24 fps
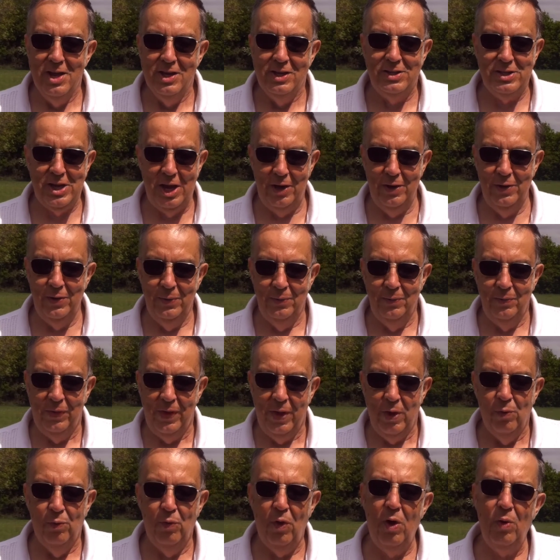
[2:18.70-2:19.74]
So
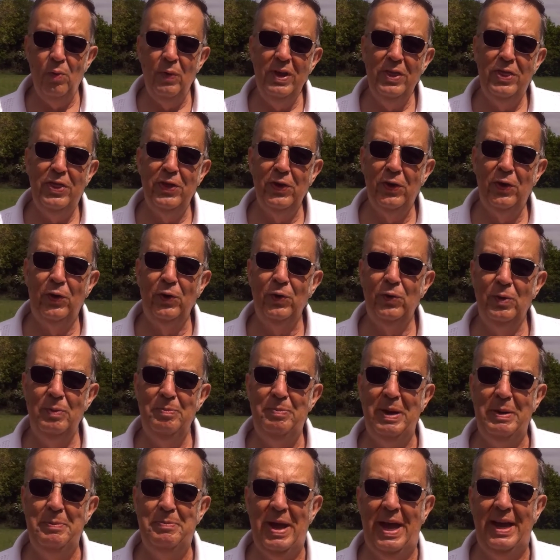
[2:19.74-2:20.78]
what we thought would
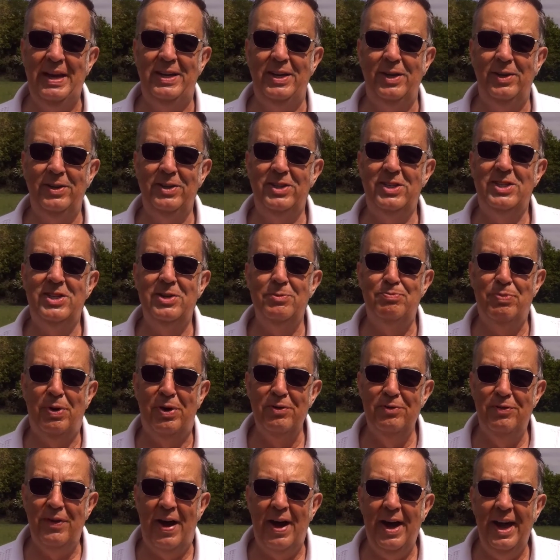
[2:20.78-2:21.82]
be better is to
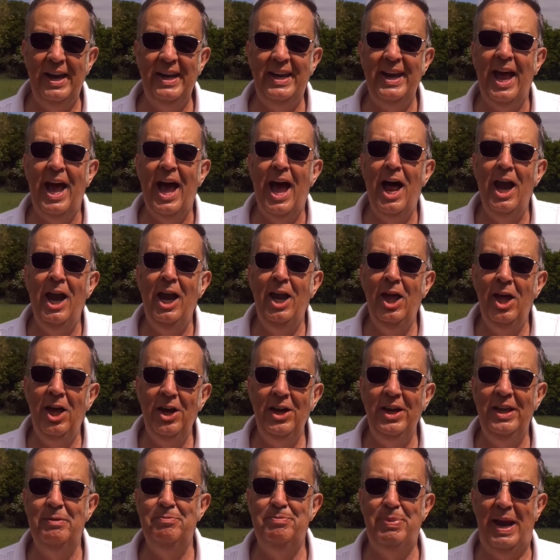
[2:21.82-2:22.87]
provide a
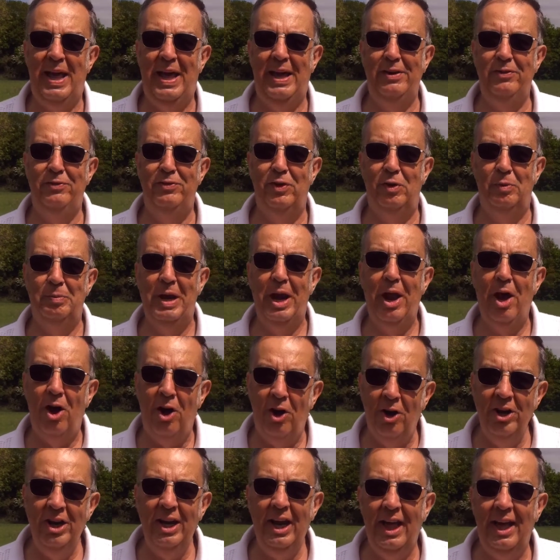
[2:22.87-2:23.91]
learning platform, an
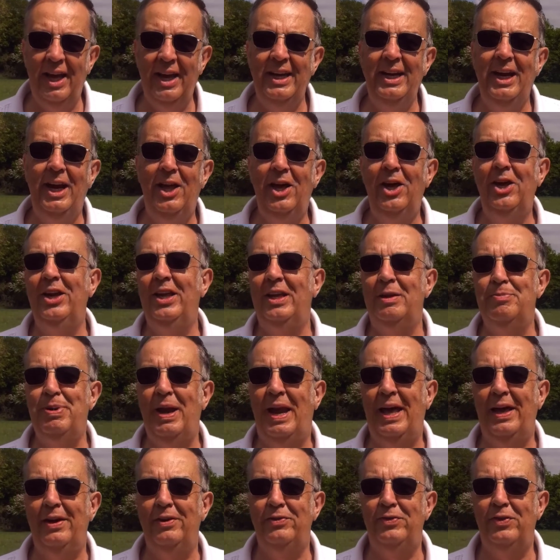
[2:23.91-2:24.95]
online learning
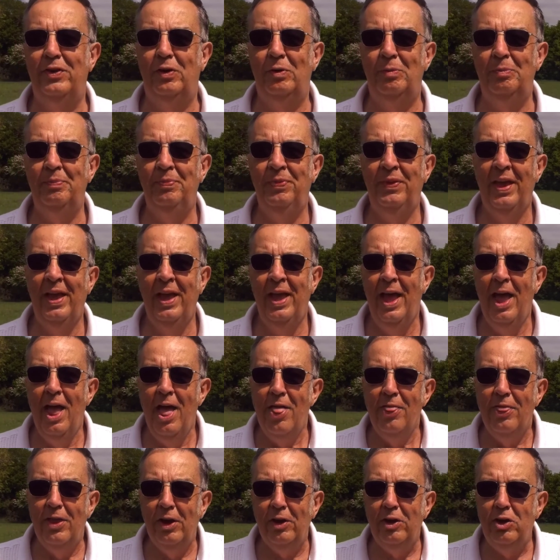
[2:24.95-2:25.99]
platform
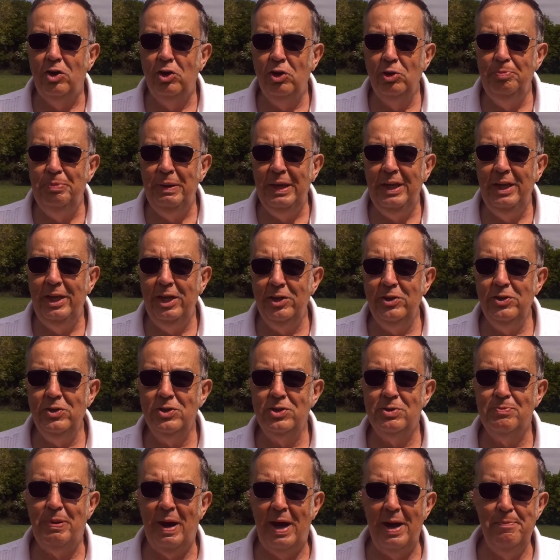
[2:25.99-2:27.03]
that could be
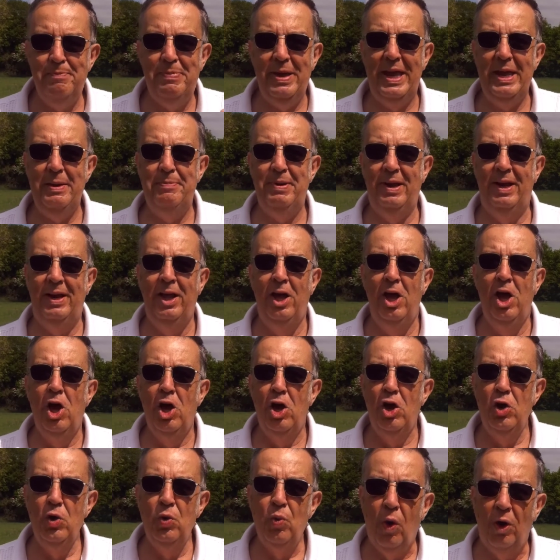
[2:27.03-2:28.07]
used by people
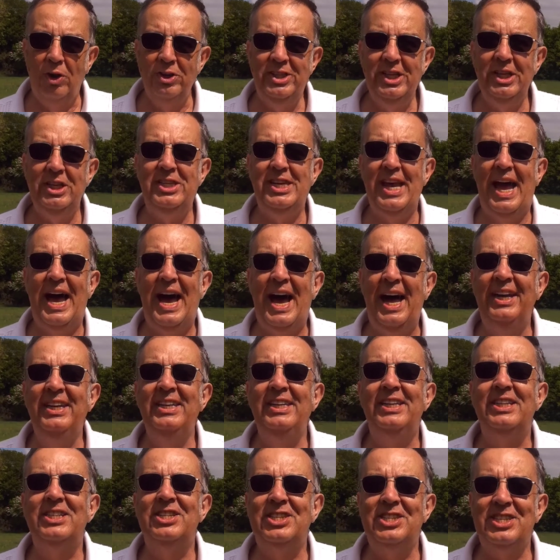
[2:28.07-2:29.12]
who wanted to
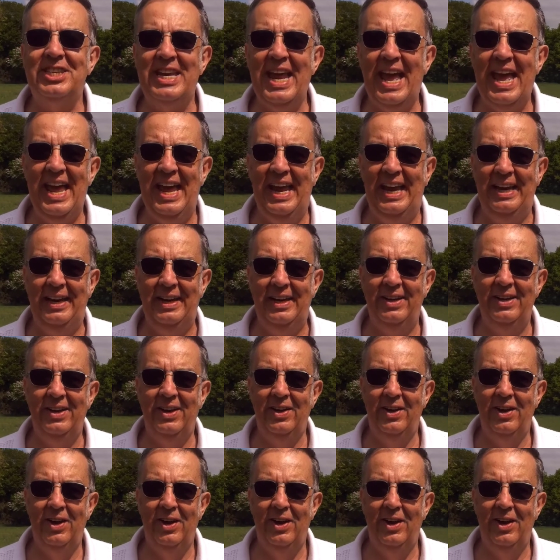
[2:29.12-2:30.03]
understand